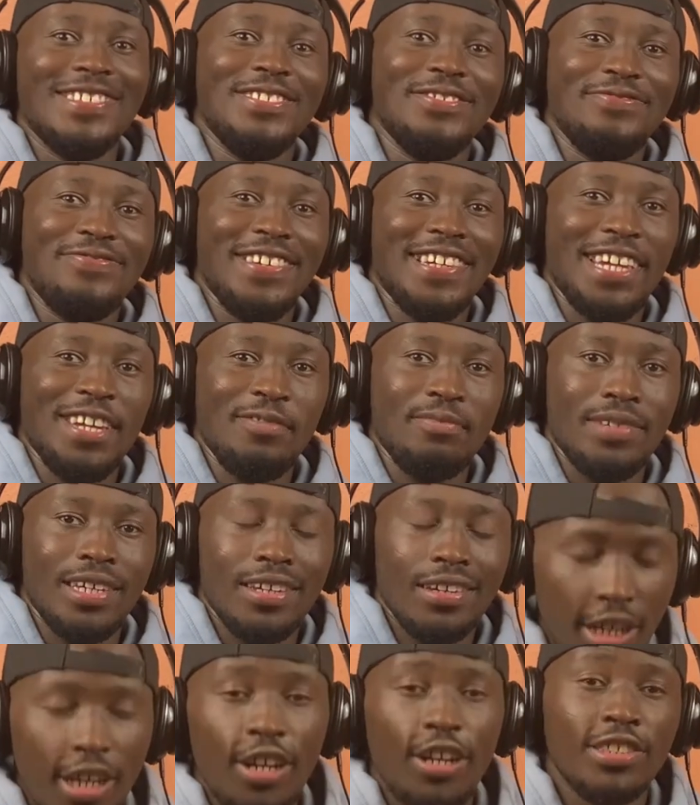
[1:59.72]
forgive me.
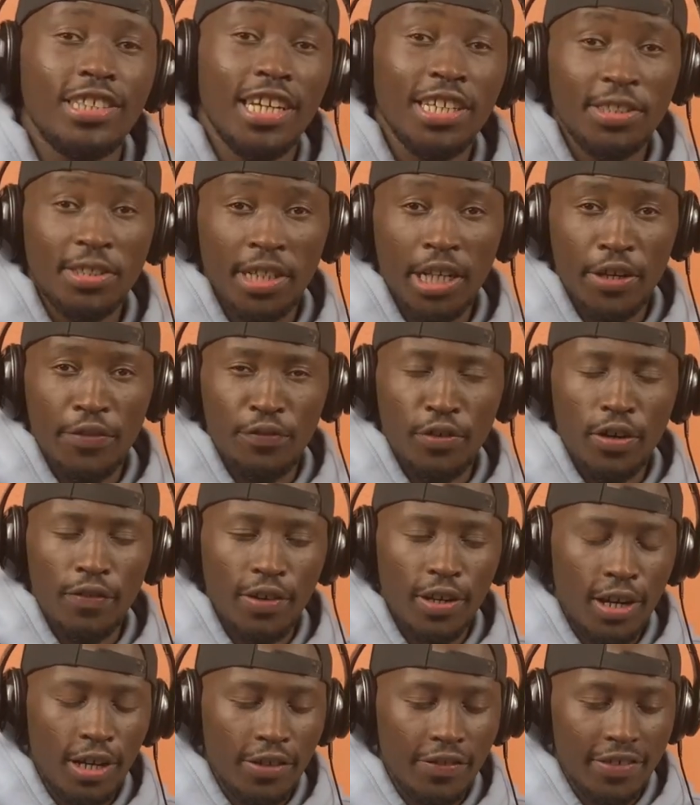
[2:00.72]
Looks like it's gonna involve a
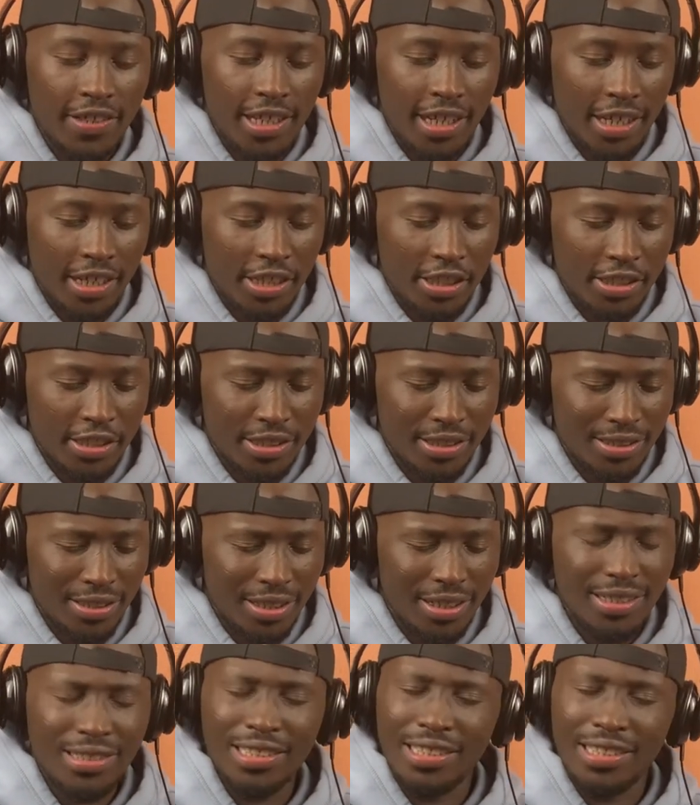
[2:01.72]
lot of geishas. Is